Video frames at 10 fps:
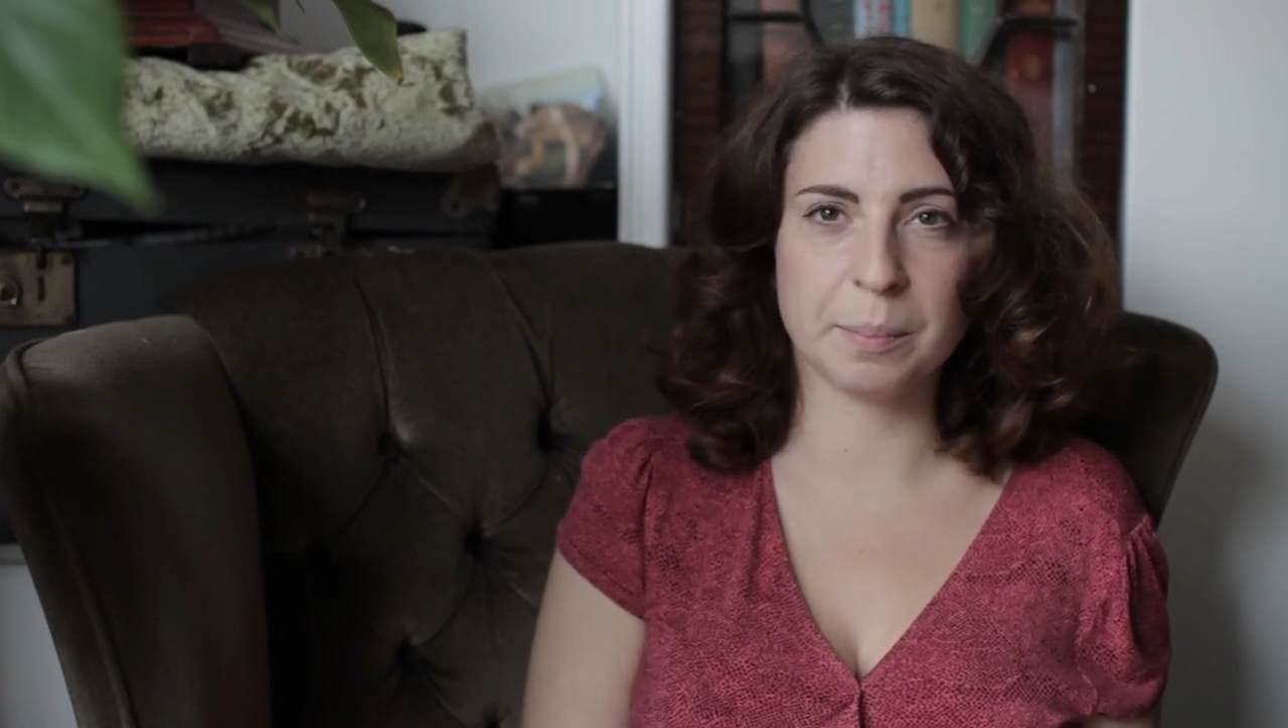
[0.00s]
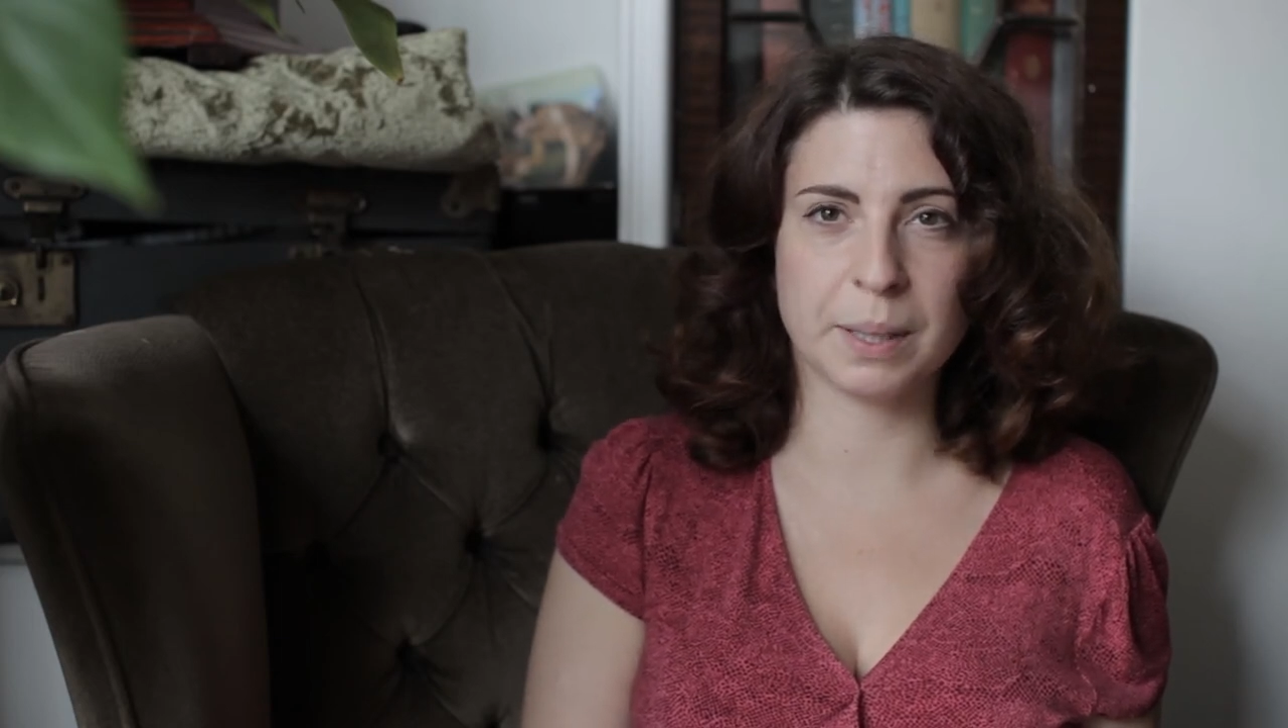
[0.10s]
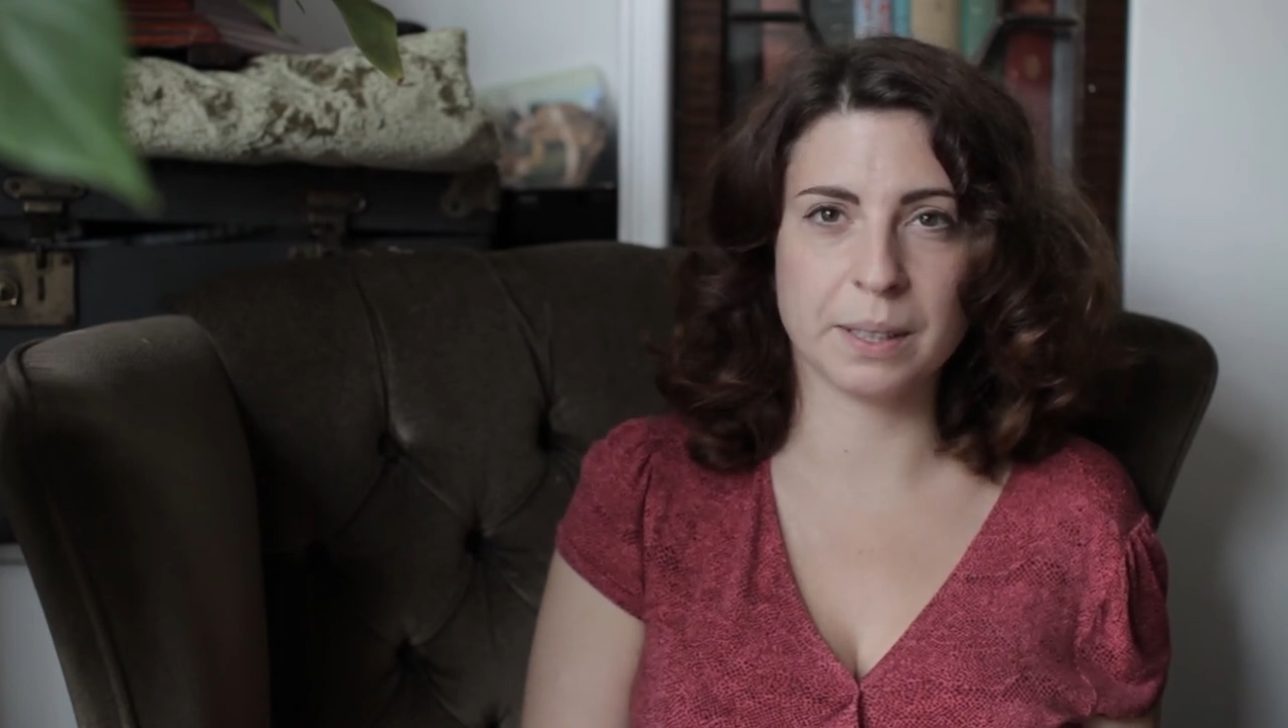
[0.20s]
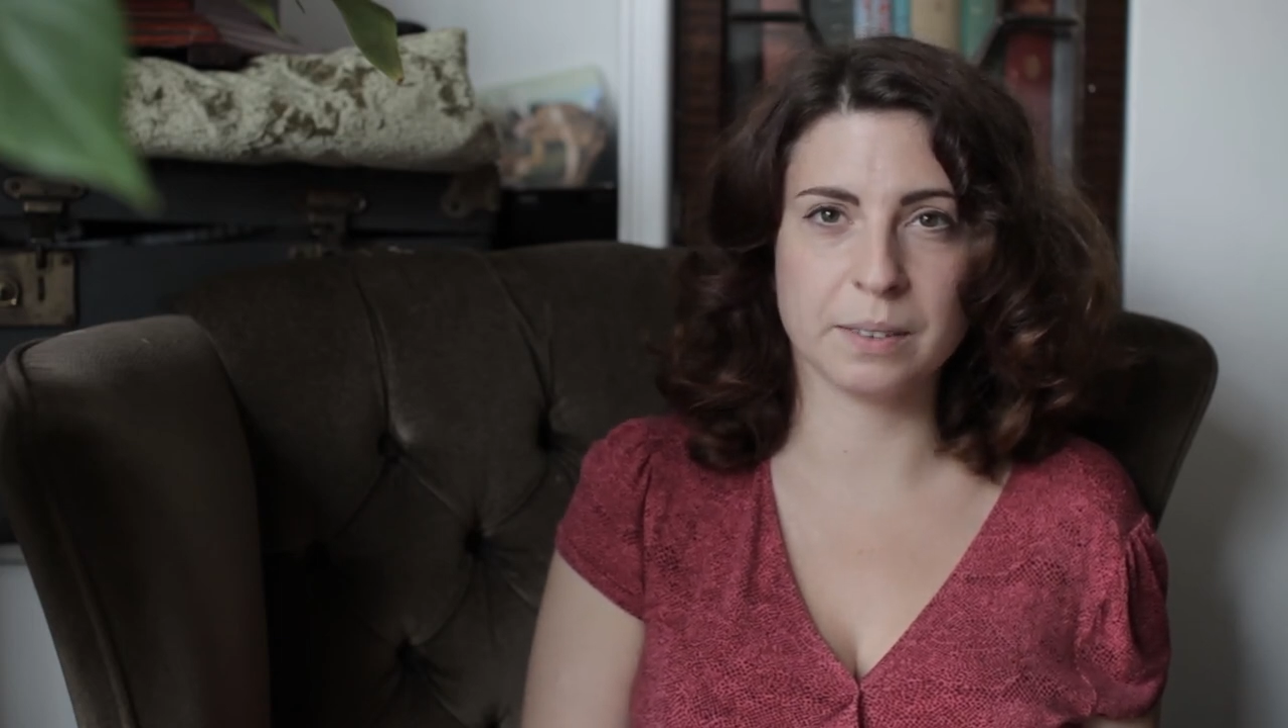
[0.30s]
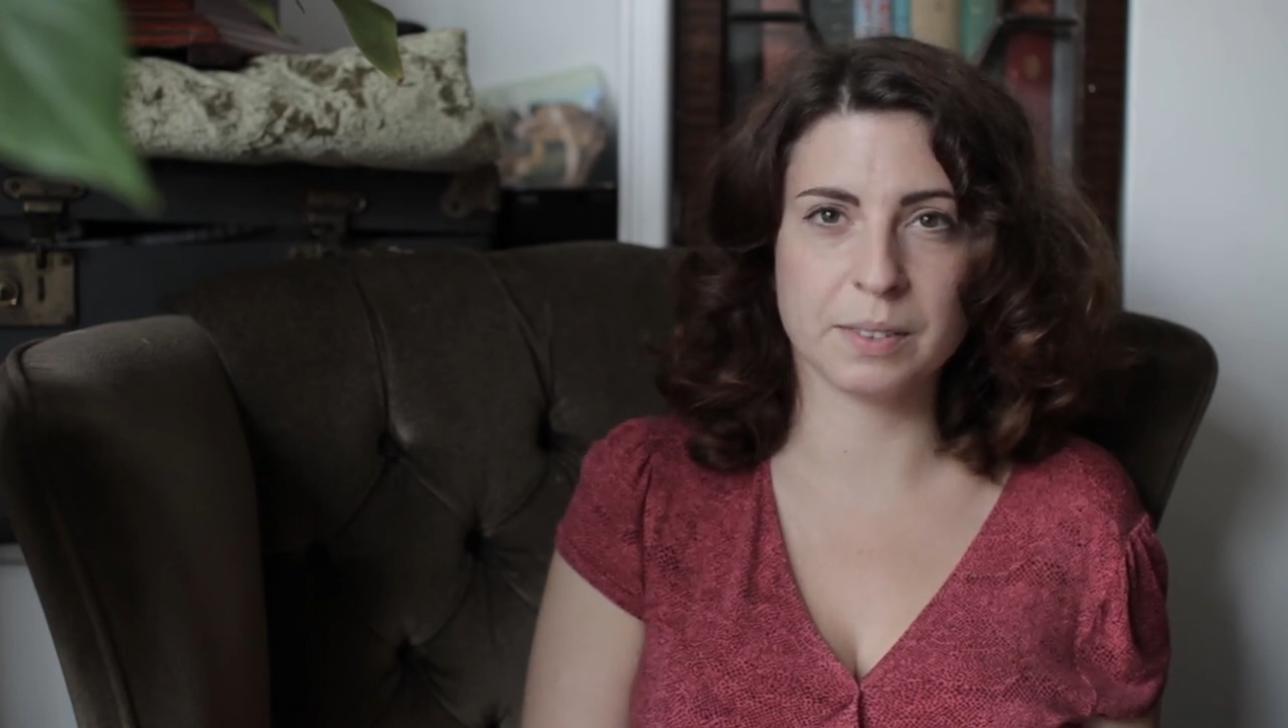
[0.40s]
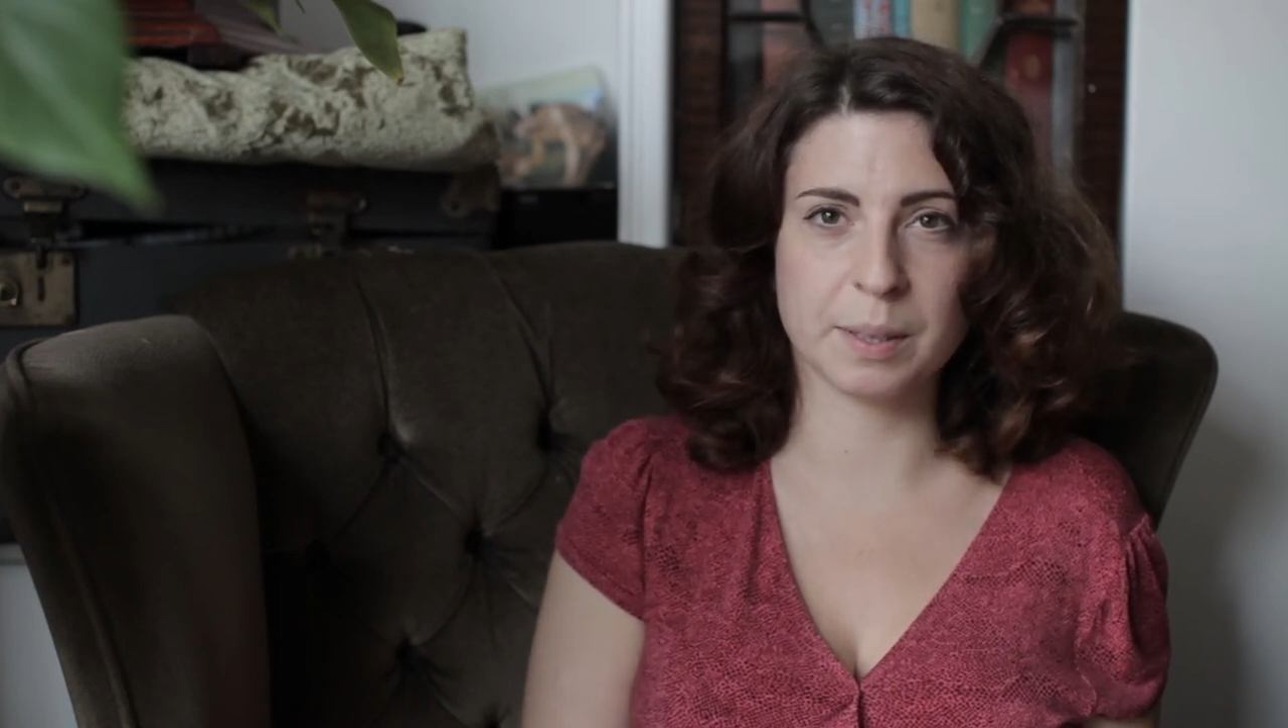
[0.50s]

part of